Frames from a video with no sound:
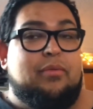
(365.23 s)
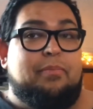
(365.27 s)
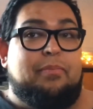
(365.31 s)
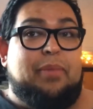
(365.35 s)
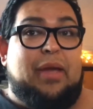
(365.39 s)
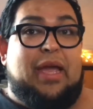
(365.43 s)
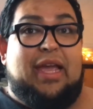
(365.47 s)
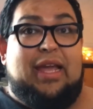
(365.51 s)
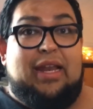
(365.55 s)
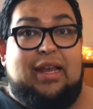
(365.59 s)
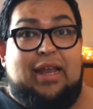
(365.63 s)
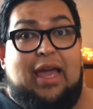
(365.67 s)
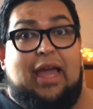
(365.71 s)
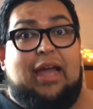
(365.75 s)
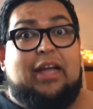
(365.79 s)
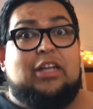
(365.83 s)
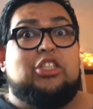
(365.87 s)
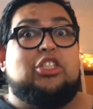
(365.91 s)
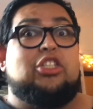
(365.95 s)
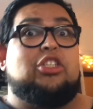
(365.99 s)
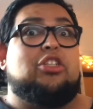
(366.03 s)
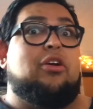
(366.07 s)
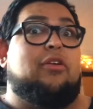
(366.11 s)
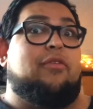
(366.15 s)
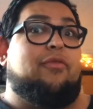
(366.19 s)
Paid
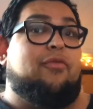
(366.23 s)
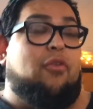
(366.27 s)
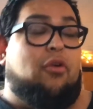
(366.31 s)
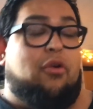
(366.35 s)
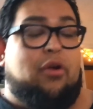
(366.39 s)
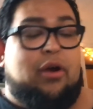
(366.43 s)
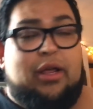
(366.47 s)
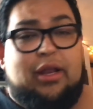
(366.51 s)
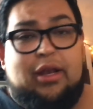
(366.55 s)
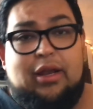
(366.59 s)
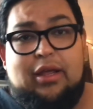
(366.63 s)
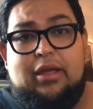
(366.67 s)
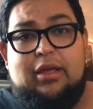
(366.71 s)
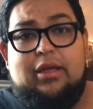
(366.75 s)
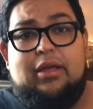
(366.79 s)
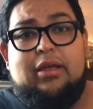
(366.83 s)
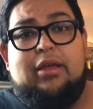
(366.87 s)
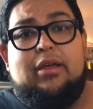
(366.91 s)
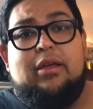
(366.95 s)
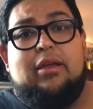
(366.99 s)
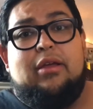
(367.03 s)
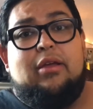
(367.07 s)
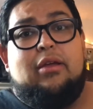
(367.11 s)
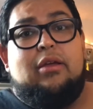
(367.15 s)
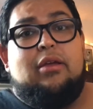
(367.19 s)
extra for it.
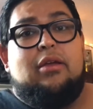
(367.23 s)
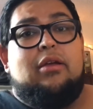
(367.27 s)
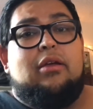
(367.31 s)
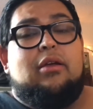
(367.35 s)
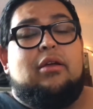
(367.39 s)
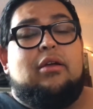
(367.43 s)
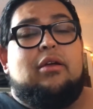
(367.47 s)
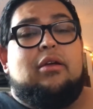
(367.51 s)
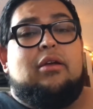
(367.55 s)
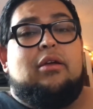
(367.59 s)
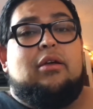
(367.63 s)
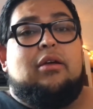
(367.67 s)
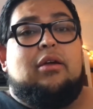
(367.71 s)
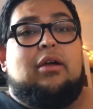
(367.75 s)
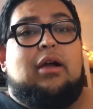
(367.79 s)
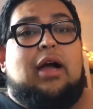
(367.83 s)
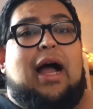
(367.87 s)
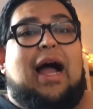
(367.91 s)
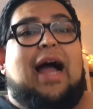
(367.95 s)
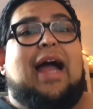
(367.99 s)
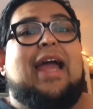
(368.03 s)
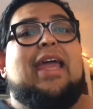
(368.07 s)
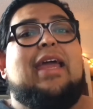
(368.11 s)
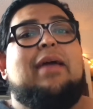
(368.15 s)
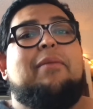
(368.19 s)

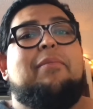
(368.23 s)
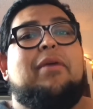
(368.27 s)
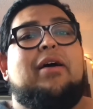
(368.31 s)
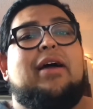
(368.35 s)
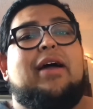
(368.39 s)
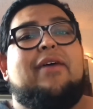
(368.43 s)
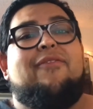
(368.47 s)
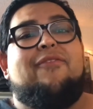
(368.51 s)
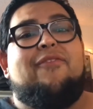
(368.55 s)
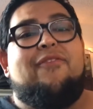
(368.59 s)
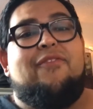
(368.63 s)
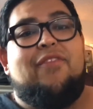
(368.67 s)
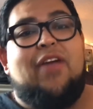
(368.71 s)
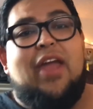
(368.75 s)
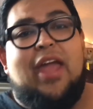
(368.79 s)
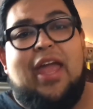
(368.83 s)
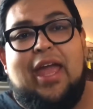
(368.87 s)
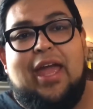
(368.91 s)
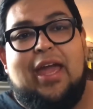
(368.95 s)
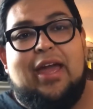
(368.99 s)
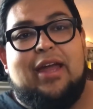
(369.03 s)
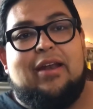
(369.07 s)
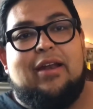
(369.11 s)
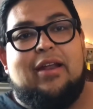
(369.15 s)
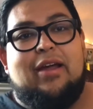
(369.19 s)
I am a
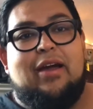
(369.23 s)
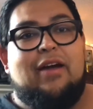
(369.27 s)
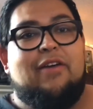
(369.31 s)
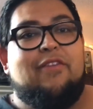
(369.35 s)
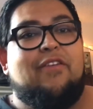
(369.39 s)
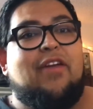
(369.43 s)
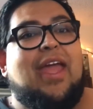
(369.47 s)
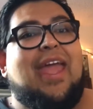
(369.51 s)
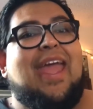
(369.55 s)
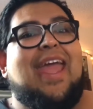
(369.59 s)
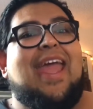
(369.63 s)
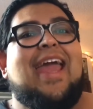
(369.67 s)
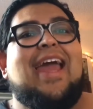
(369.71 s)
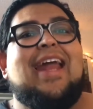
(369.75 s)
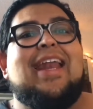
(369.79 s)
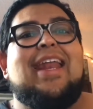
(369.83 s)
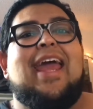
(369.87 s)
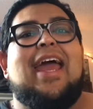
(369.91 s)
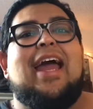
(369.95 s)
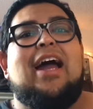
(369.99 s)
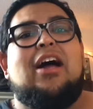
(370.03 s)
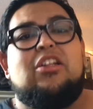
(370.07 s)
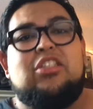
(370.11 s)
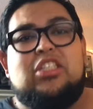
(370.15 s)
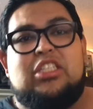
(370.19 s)
fan of
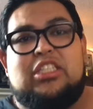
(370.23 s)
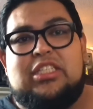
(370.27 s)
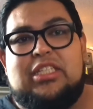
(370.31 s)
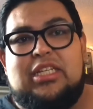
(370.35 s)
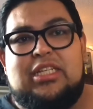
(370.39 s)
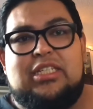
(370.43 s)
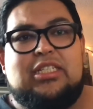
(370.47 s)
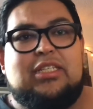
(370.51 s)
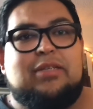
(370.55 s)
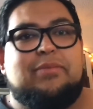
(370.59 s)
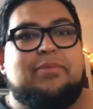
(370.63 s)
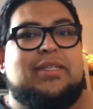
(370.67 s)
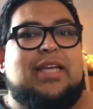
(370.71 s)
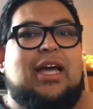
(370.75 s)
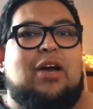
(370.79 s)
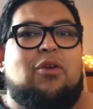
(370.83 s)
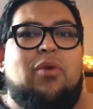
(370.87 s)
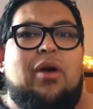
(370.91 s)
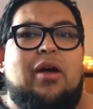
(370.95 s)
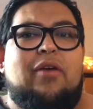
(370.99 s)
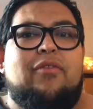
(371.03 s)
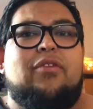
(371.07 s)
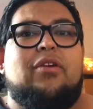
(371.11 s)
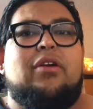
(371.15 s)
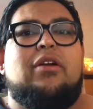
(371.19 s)
handheld systems.
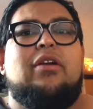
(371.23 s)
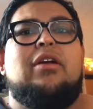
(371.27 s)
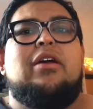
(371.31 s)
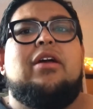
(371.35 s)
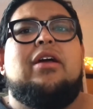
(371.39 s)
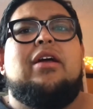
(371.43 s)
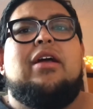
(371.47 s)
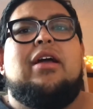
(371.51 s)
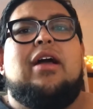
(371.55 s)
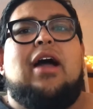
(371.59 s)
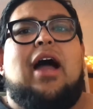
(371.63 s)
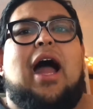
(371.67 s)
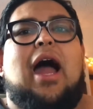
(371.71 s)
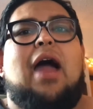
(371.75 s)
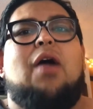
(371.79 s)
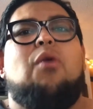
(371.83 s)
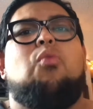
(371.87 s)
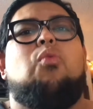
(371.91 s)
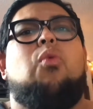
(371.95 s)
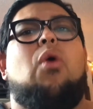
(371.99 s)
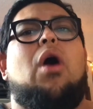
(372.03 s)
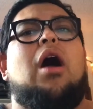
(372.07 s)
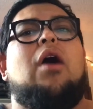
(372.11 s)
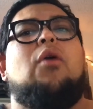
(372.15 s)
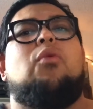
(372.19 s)
However, I
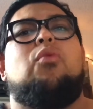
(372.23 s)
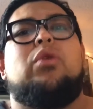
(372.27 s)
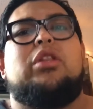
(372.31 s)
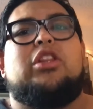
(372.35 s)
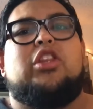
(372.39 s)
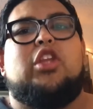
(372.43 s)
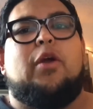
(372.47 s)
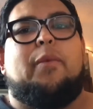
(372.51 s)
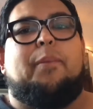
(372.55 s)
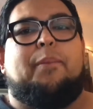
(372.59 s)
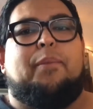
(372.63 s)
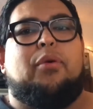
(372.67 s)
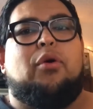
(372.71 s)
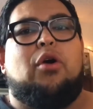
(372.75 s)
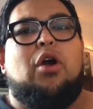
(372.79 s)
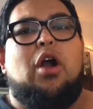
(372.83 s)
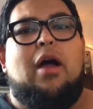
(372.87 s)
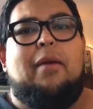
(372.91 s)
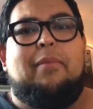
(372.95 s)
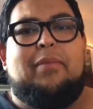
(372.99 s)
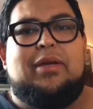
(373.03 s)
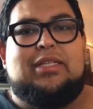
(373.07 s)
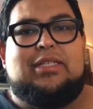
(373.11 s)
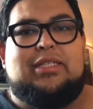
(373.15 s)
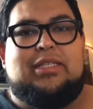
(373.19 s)
want what they're
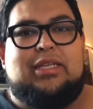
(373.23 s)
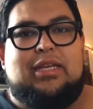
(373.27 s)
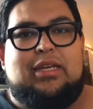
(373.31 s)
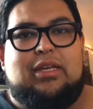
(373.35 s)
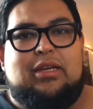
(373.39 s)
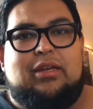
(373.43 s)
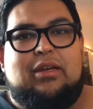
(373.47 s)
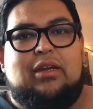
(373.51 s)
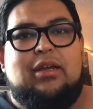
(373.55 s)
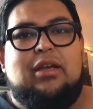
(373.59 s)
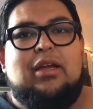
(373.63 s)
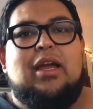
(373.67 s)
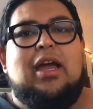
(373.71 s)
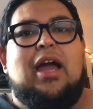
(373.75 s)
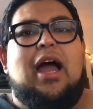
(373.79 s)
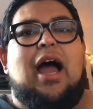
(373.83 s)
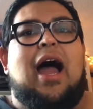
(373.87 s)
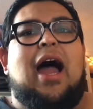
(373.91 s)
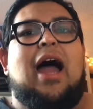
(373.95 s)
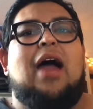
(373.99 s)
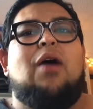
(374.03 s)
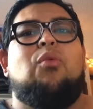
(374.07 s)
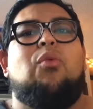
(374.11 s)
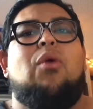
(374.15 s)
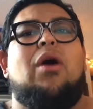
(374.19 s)
promising.
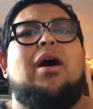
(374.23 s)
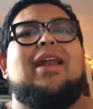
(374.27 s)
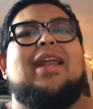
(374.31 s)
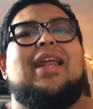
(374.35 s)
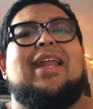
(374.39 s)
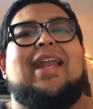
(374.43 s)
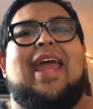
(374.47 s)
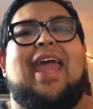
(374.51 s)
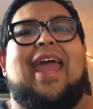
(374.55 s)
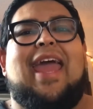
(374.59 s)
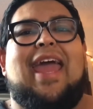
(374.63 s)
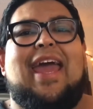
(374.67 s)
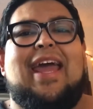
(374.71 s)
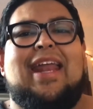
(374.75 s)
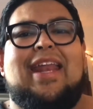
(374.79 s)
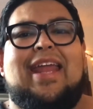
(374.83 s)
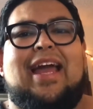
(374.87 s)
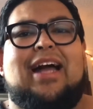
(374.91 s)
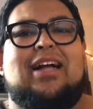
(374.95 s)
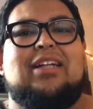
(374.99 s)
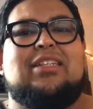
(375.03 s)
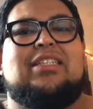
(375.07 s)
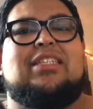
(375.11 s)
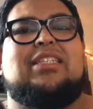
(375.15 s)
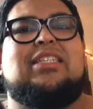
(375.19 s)
I want a
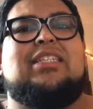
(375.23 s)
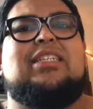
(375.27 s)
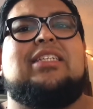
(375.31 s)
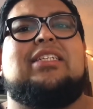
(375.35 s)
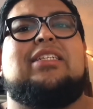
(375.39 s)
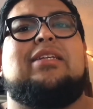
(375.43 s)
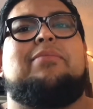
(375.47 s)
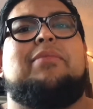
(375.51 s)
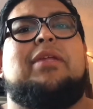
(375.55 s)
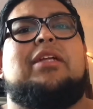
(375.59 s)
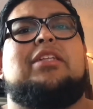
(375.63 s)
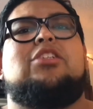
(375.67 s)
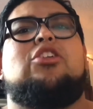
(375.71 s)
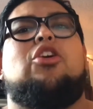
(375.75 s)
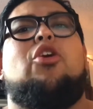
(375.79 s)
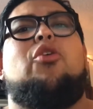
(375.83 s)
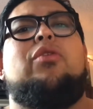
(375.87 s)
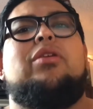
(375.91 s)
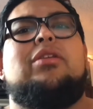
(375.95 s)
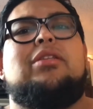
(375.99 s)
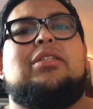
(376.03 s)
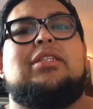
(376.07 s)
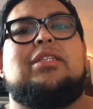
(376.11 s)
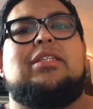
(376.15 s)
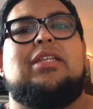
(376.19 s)
handheld system that's
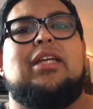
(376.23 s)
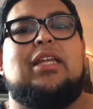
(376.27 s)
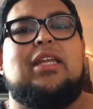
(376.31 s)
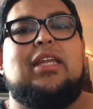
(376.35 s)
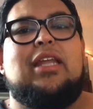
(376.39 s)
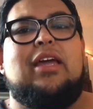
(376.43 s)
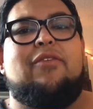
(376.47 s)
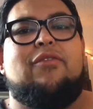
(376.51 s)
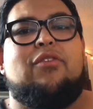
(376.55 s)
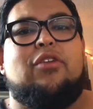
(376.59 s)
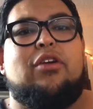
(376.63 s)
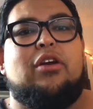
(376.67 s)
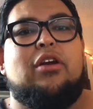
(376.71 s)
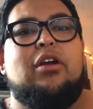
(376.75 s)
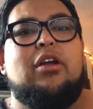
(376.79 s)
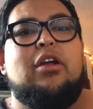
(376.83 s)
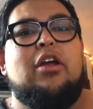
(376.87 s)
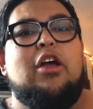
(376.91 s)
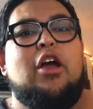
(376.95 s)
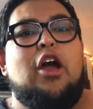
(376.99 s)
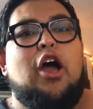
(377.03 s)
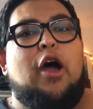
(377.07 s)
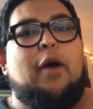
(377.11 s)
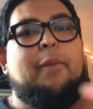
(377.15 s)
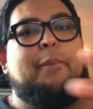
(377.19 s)
going to deliver
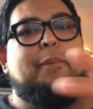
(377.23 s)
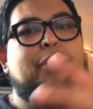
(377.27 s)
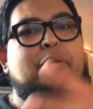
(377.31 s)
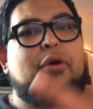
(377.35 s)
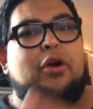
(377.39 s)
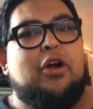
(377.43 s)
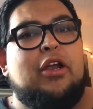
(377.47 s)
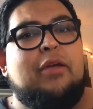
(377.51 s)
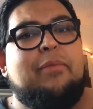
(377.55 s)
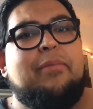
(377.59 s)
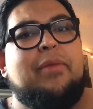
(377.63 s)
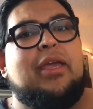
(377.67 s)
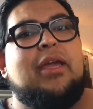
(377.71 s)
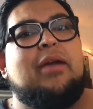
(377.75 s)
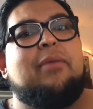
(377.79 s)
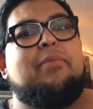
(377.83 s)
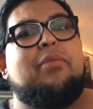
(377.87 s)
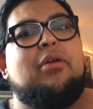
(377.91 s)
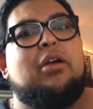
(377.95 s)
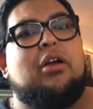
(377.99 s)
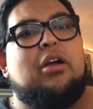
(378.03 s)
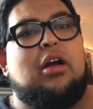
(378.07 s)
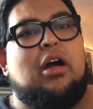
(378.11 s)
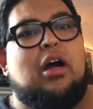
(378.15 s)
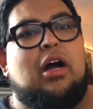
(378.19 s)
a
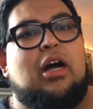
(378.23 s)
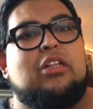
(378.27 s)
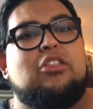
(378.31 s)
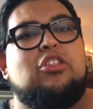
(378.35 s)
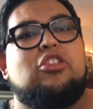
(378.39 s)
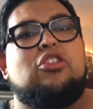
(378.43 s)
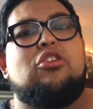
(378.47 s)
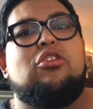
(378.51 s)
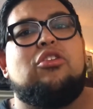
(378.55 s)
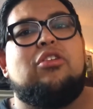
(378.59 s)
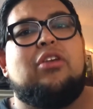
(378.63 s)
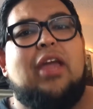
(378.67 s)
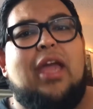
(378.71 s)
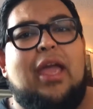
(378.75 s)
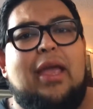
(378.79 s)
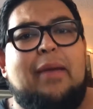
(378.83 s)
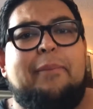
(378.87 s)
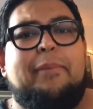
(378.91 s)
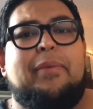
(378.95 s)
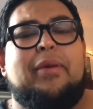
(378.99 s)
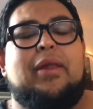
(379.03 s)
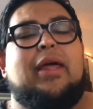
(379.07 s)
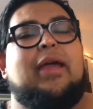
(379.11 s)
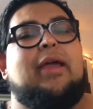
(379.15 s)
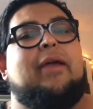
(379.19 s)
premium console
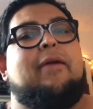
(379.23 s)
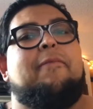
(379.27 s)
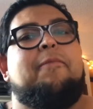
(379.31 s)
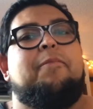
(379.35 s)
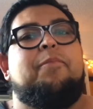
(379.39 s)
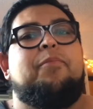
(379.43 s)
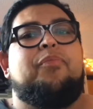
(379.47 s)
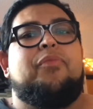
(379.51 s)
gameplay.